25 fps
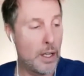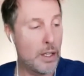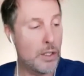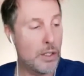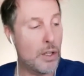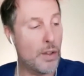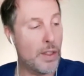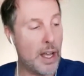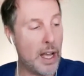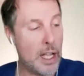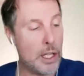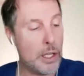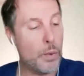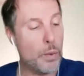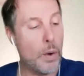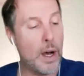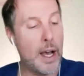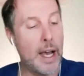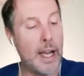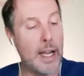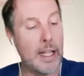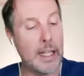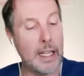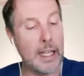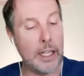So that's
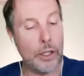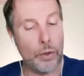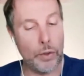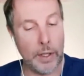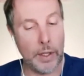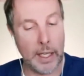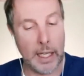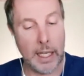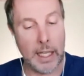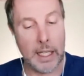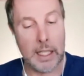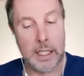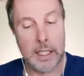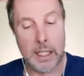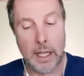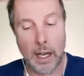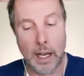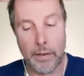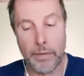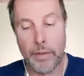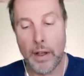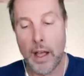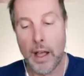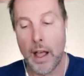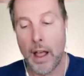why I like creating
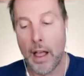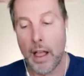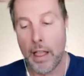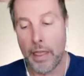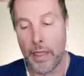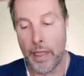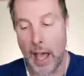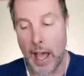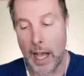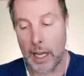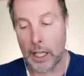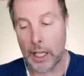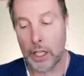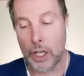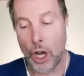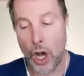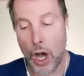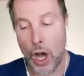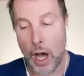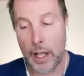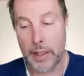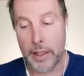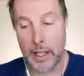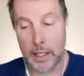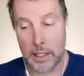stuff that
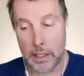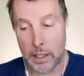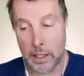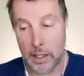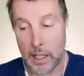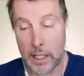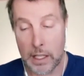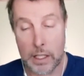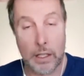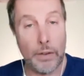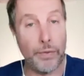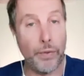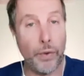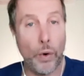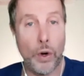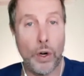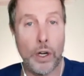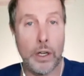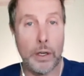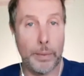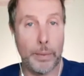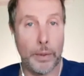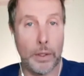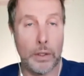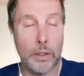co- that's that's
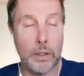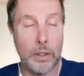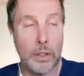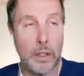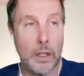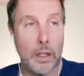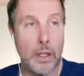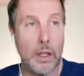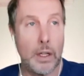affordable